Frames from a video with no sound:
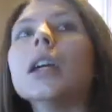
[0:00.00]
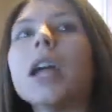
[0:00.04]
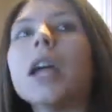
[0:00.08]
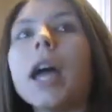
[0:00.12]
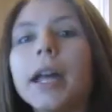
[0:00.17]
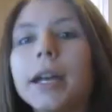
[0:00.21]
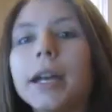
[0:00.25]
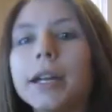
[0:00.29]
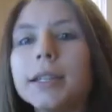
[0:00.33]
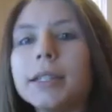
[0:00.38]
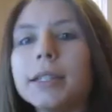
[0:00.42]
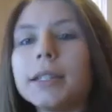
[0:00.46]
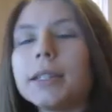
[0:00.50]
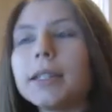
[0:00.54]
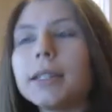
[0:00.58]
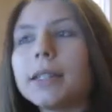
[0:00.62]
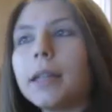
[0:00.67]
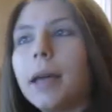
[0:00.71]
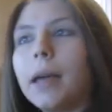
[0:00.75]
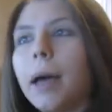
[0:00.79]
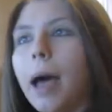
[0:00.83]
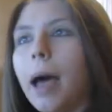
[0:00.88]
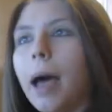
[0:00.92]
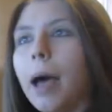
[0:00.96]
edits,
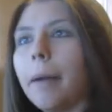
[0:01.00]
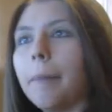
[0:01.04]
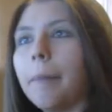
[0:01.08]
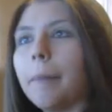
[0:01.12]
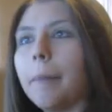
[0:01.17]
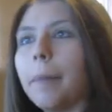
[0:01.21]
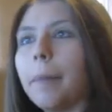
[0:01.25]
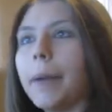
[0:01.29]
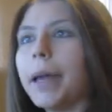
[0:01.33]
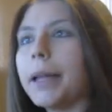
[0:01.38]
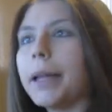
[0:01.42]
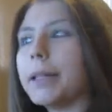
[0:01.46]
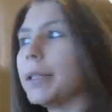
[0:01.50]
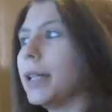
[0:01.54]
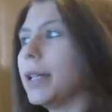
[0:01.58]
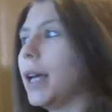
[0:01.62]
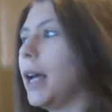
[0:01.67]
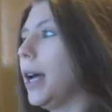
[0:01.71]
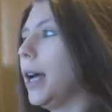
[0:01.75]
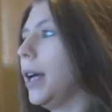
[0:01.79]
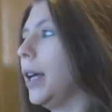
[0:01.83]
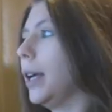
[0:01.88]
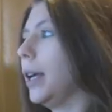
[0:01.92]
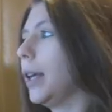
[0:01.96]
um, but
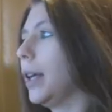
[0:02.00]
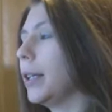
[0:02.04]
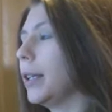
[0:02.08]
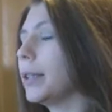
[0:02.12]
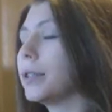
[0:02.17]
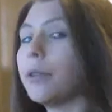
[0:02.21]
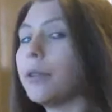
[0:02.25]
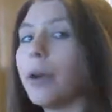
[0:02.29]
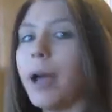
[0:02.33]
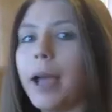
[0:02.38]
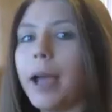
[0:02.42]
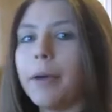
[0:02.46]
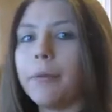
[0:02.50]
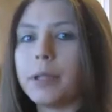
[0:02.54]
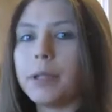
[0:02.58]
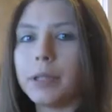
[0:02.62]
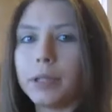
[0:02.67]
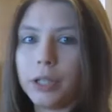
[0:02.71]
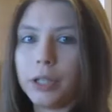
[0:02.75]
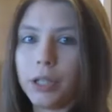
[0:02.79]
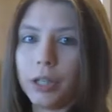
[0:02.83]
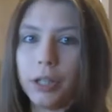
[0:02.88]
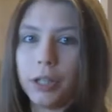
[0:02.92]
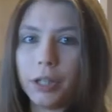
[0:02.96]
uh, so I was
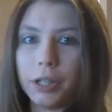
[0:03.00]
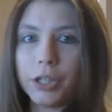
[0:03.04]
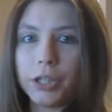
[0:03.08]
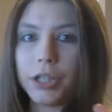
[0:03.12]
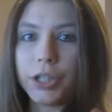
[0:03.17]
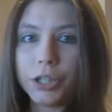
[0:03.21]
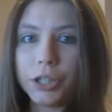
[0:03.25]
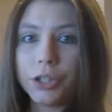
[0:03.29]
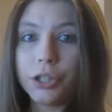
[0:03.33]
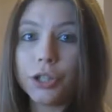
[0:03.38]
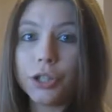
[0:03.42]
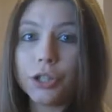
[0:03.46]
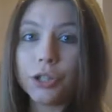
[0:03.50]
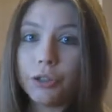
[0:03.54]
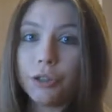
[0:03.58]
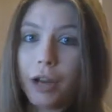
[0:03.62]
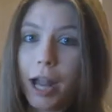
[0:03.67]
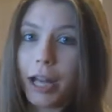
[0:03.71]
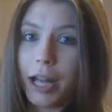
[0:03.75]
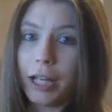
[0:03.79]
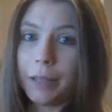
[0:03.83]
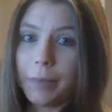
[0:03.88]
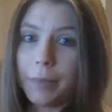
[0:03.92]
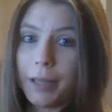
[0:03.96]
gonna just
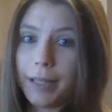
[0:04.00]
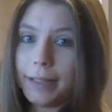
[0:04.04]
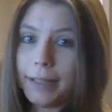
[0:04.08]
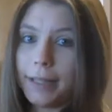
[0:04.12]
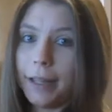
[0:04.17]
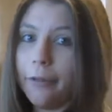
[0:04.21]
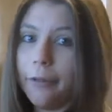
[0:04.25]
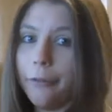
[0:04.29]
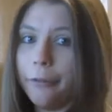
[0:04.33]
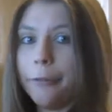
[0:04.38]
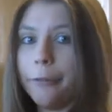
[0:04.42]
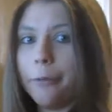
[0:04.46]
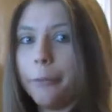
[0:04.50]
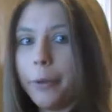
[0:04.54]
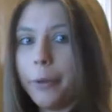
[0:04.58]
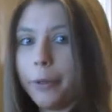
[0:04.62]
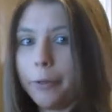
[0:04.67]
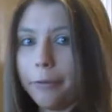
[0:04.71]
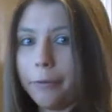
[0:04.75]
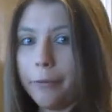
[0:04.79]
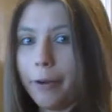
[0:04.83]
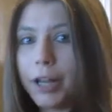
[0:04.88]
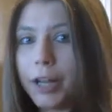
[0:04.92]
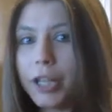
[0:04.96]
distract myself with
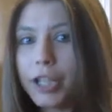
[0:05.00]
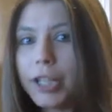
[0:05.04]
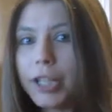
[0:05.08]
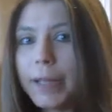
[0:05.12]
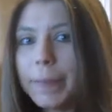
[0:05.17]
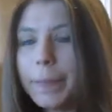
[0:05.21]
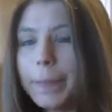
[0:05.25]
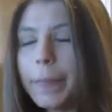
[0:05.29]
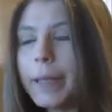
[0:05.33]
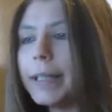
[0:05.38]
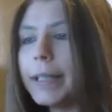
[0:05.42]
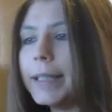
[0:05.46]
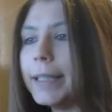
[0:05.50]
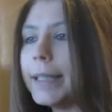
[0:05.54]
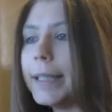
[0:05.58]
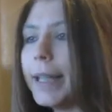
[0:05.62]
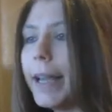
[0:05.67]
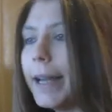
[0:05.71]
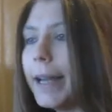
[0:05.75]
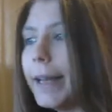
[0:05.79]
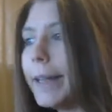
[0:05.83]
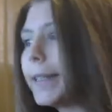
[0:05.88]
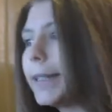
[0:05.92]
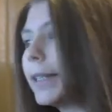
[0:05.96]
friendship
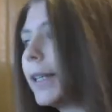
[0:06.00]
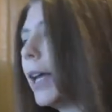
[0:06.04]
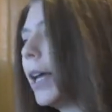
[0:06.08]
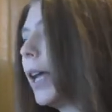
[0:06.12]
tonight,